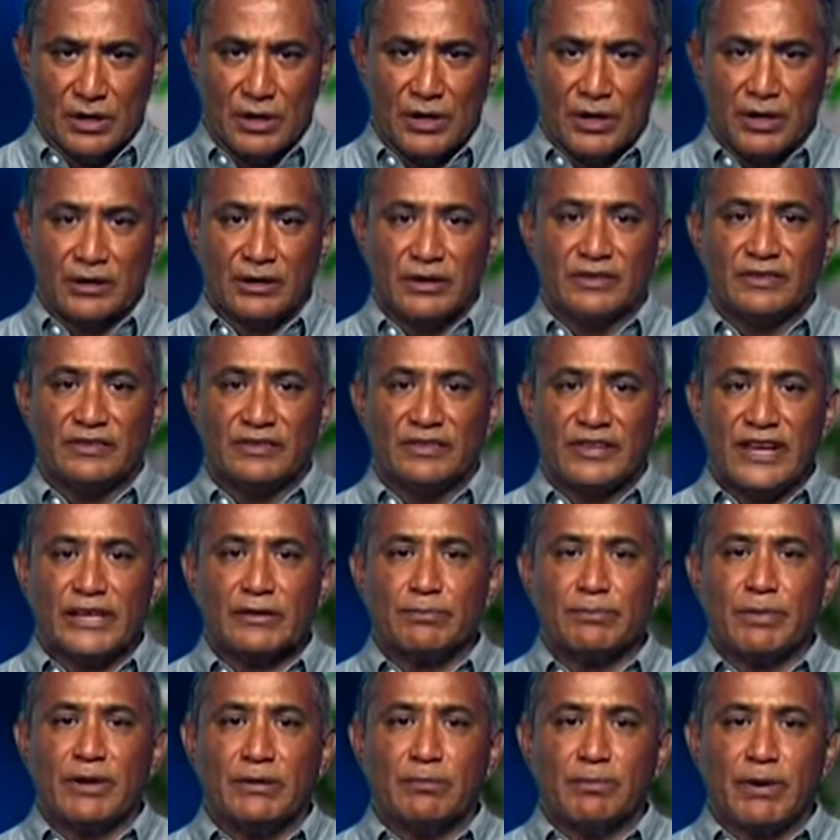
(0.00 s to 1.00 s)
The
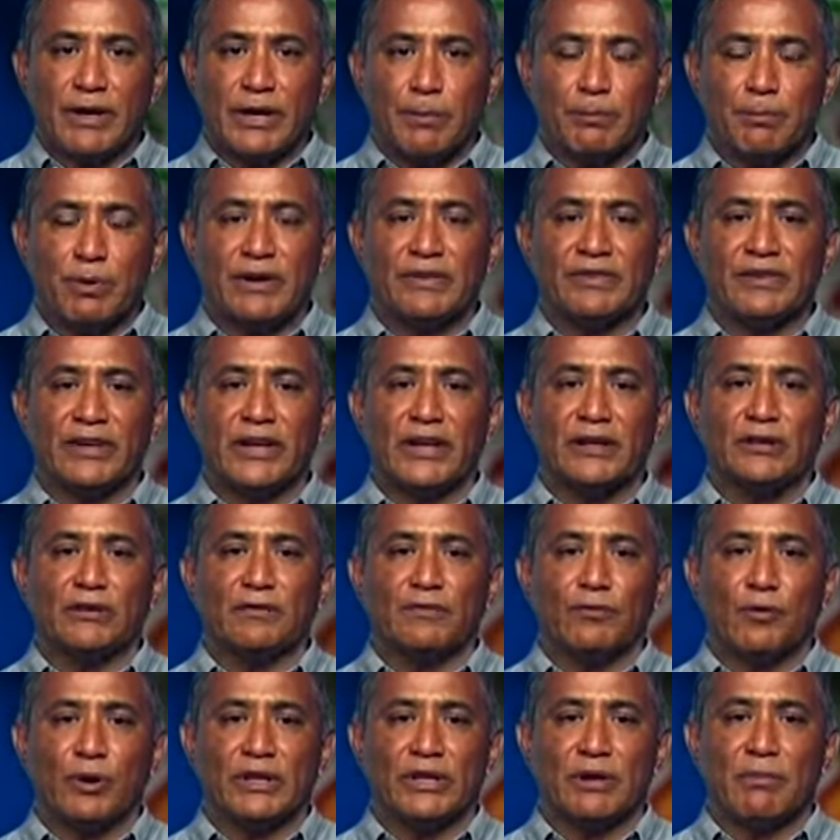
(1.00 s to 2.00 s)
statement by the President of
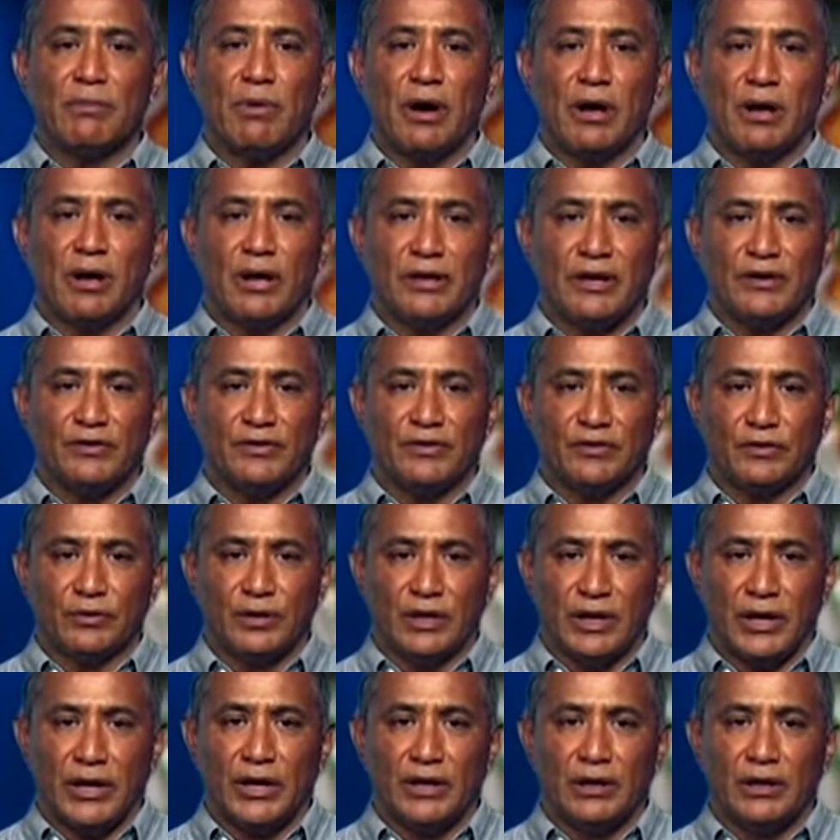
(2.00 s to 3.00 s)
Guatemala
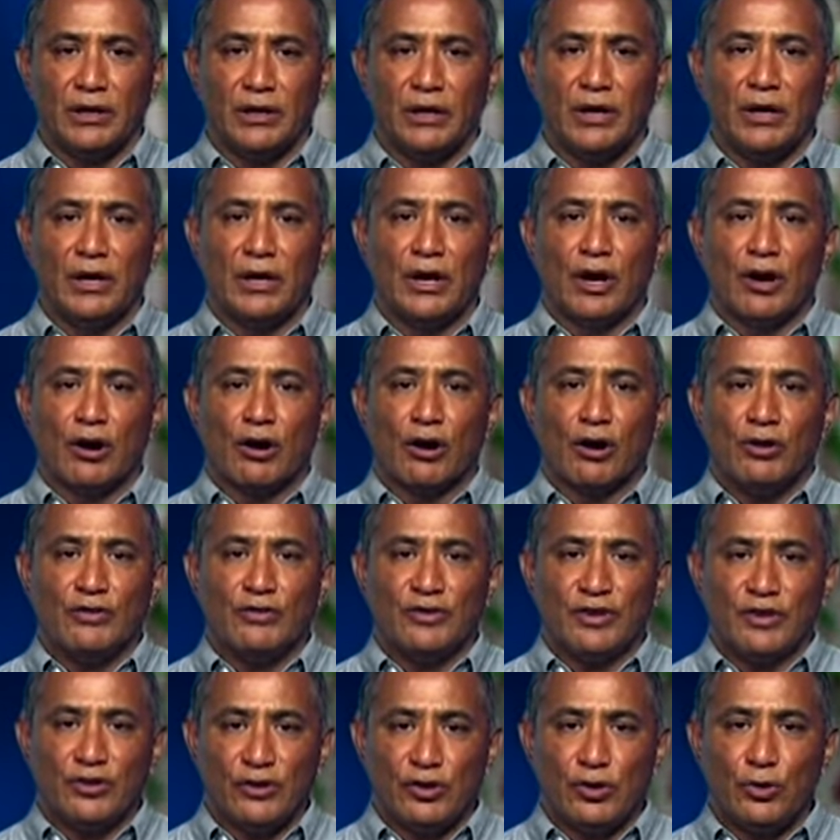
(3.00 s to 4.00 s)
yesterday
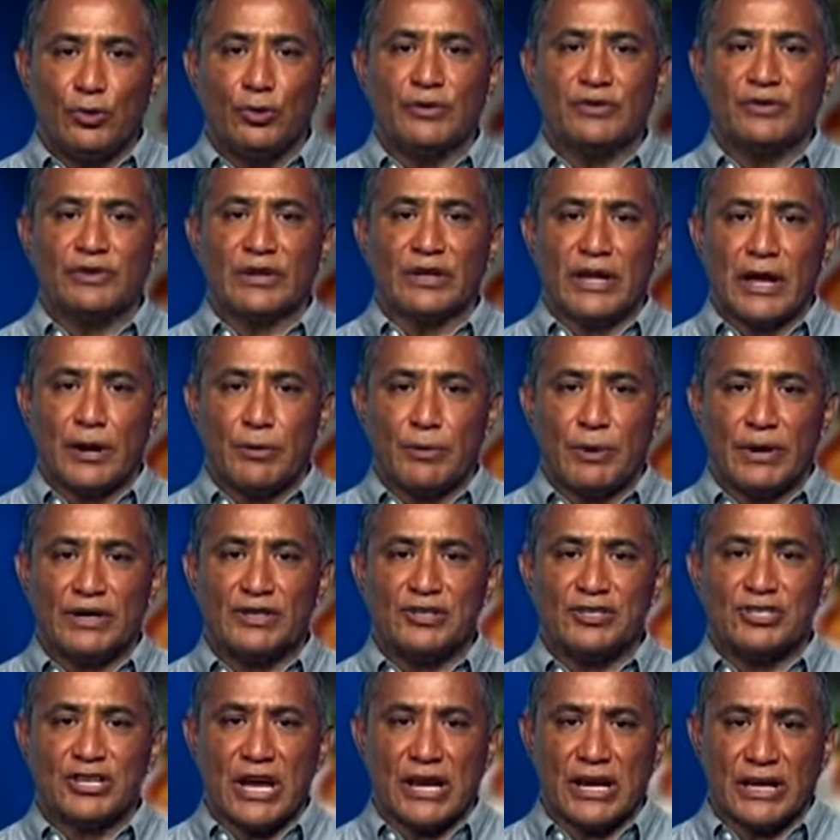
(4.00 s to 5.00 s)
constitutes a direct
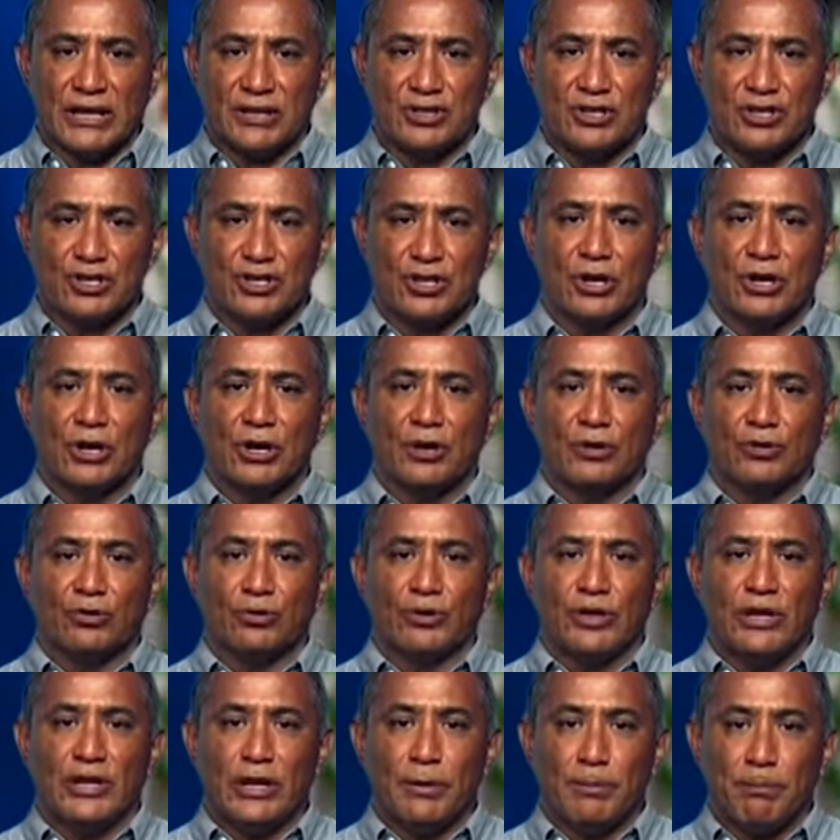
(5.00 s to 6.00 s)
challenge to
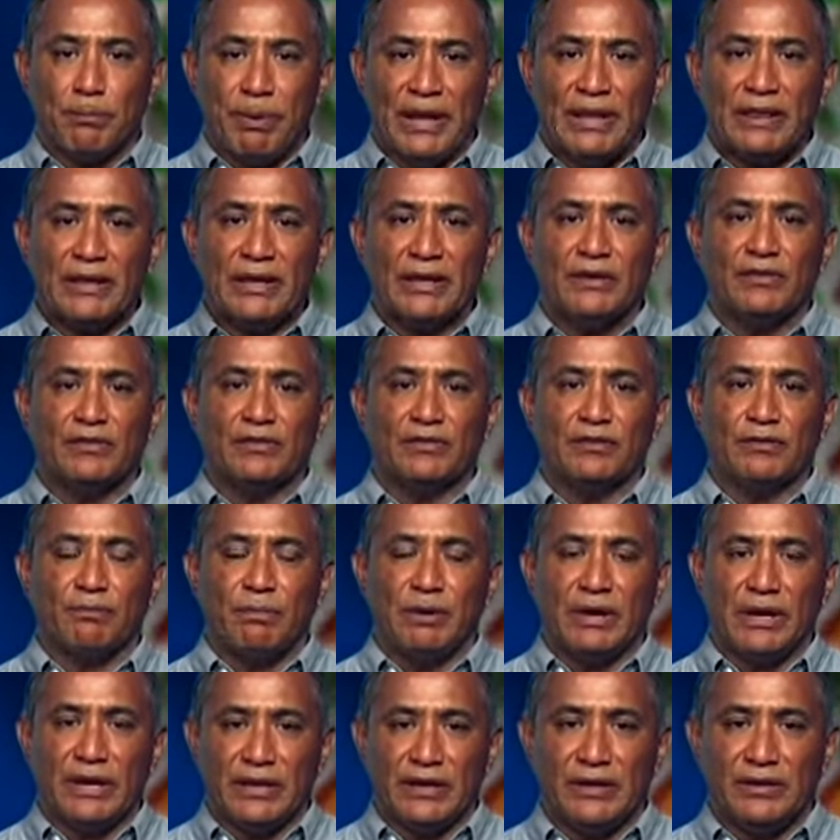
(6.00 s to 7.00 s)
the independence of
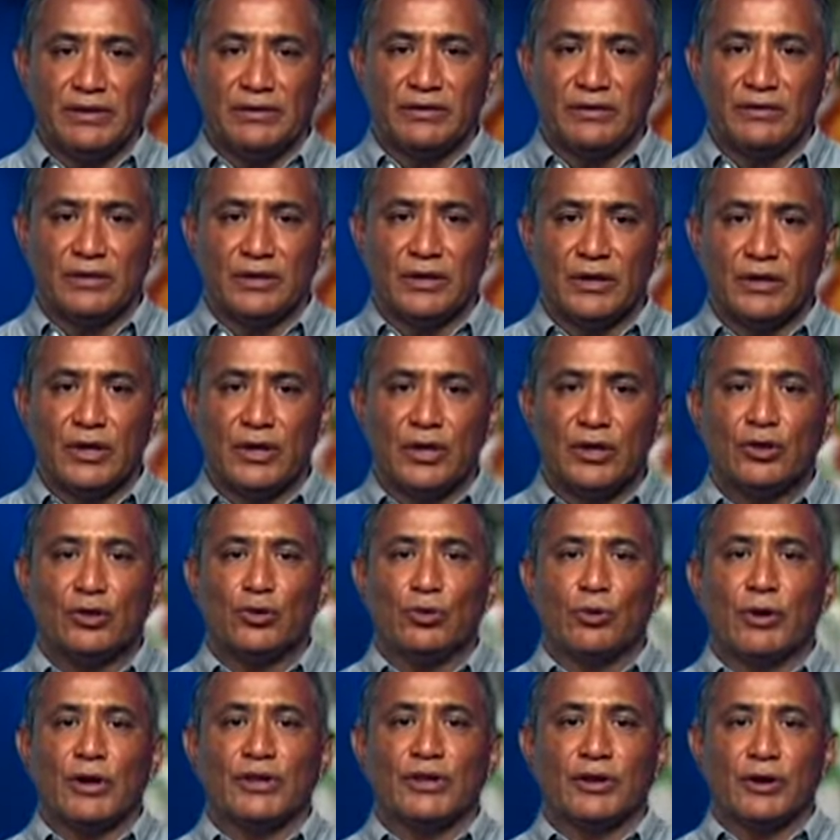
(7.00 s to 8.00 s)
Belize, to
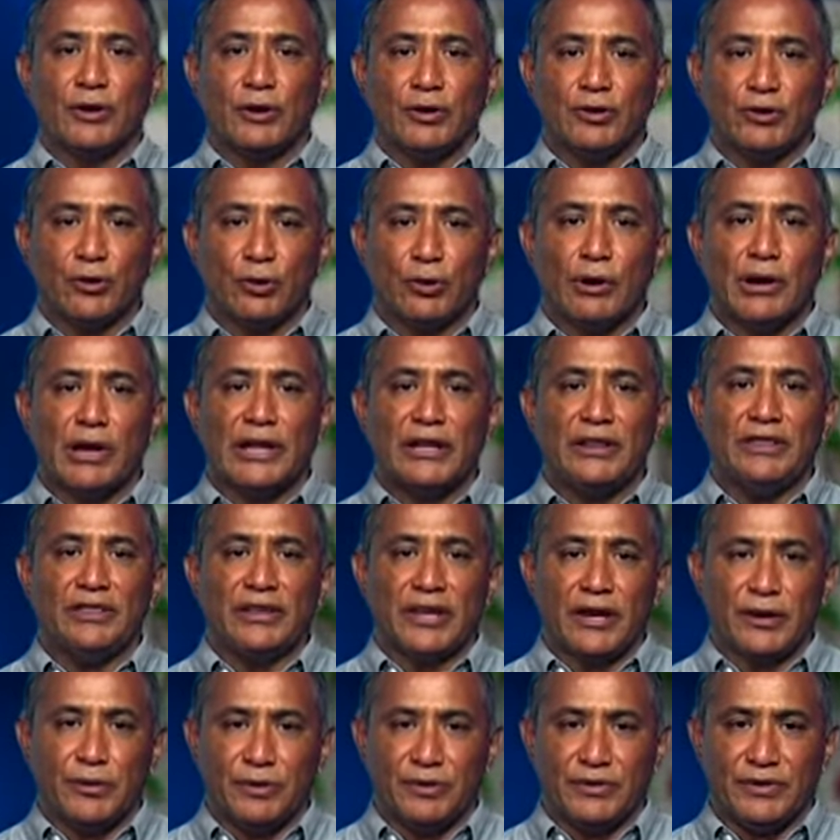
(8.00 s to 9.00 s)
our territorial
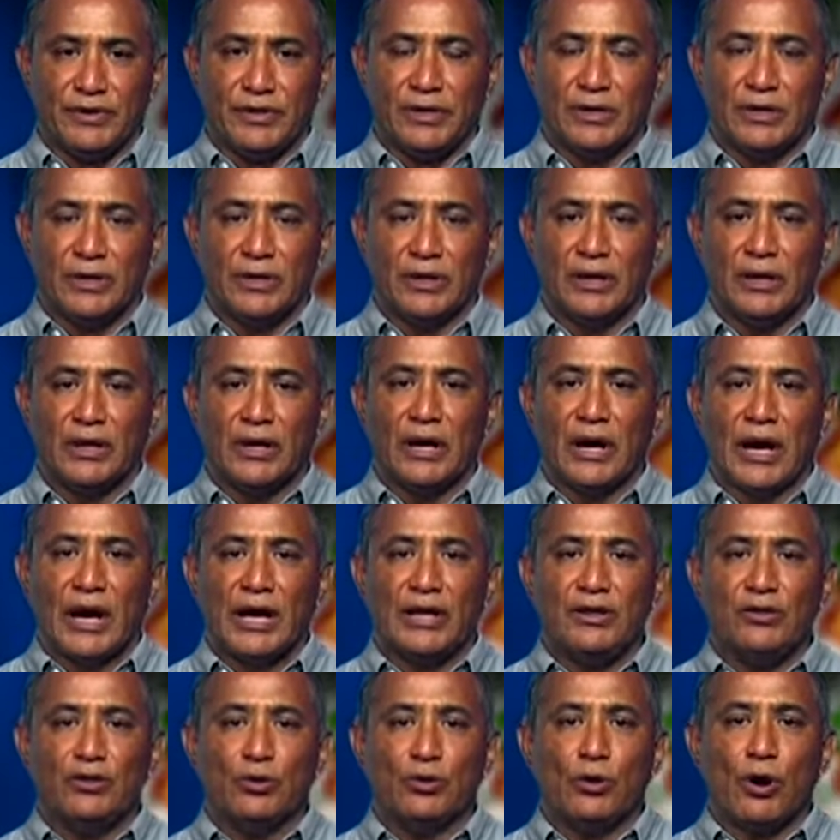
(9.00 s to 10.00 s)
integrity,
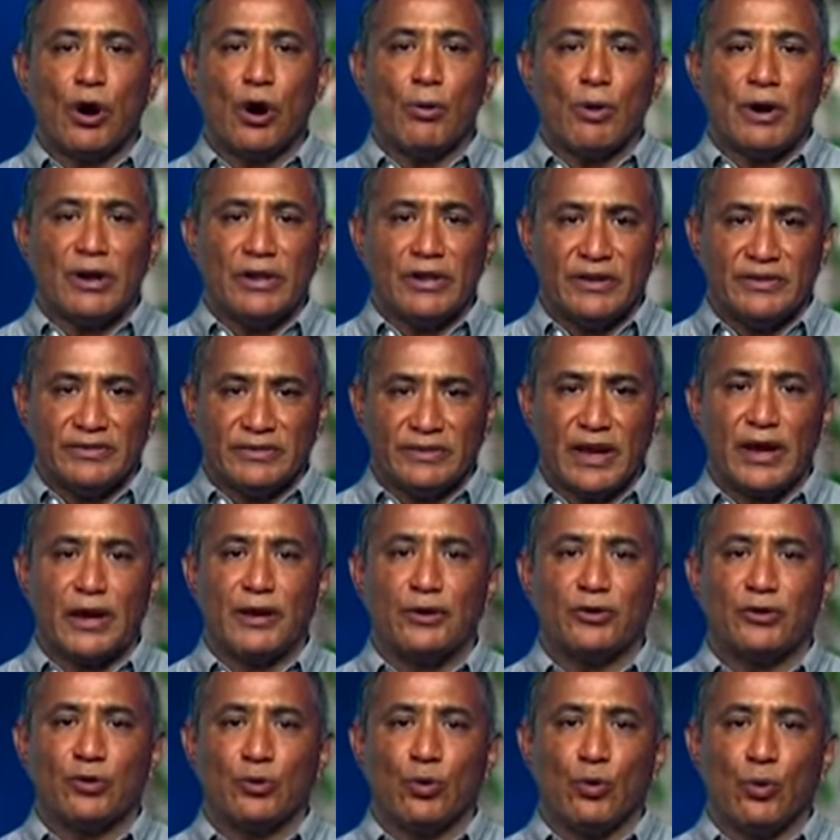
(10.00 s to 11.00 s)
and to our desire
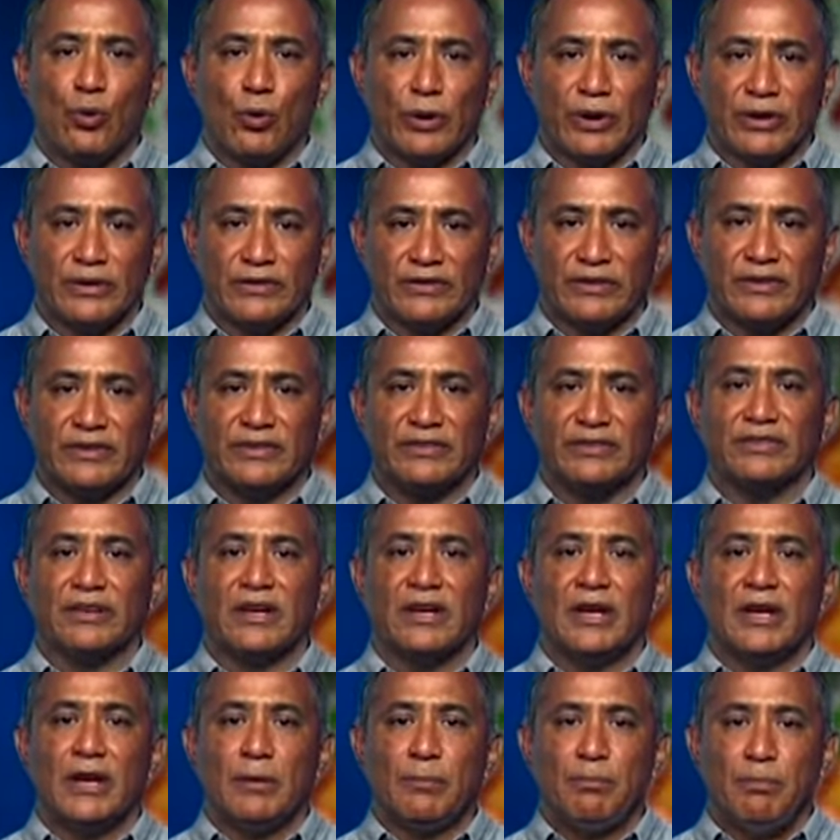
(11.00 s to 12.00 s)
to coexist
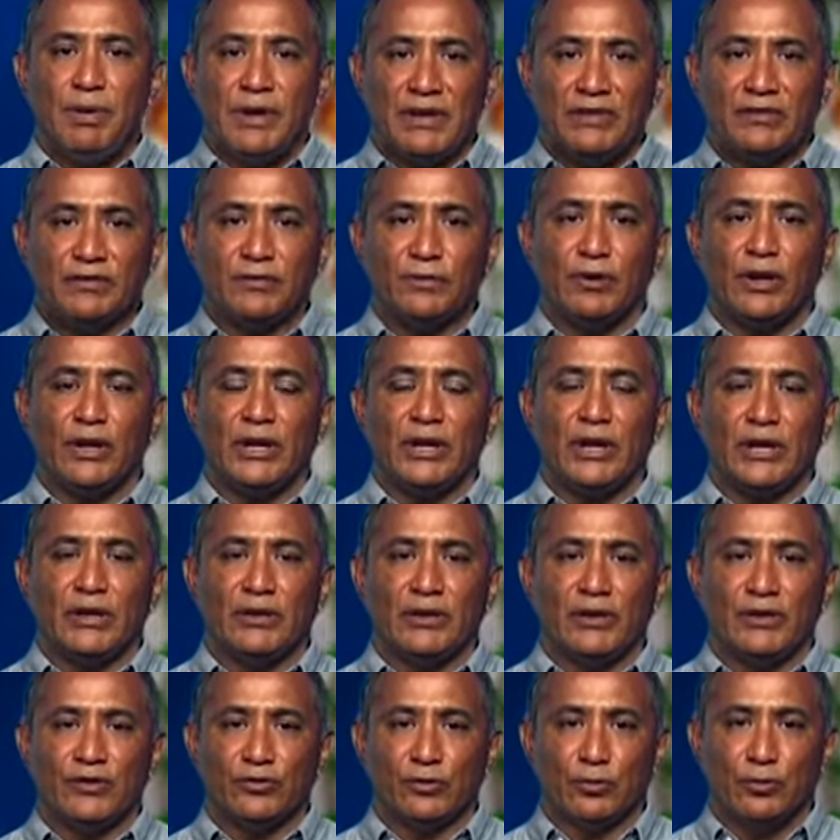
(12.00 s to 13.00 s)
peacefully in
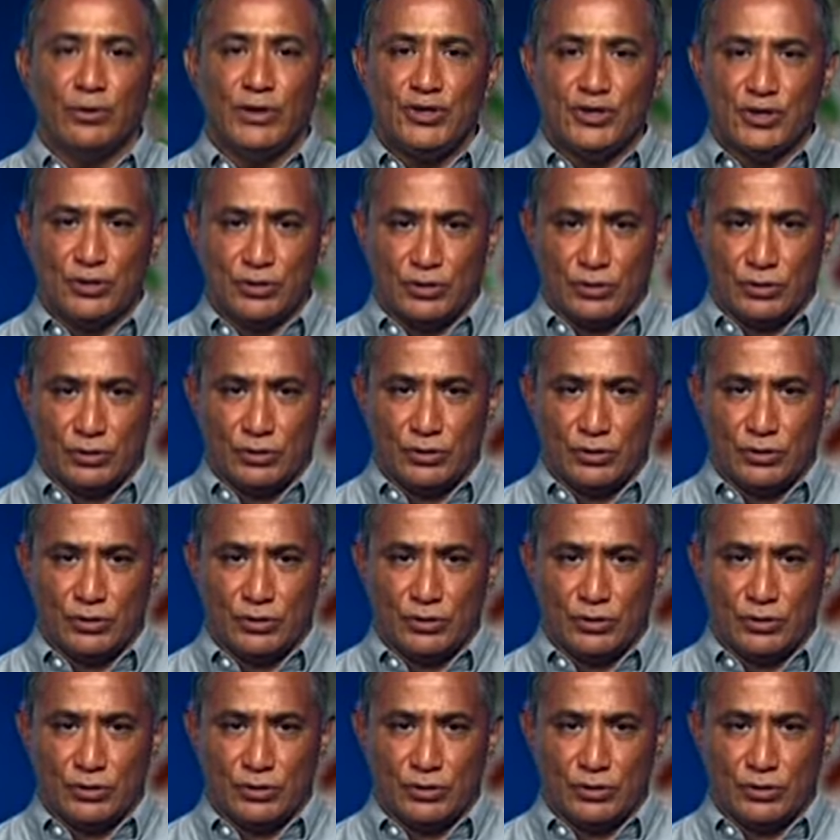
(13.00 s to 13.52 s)
this region.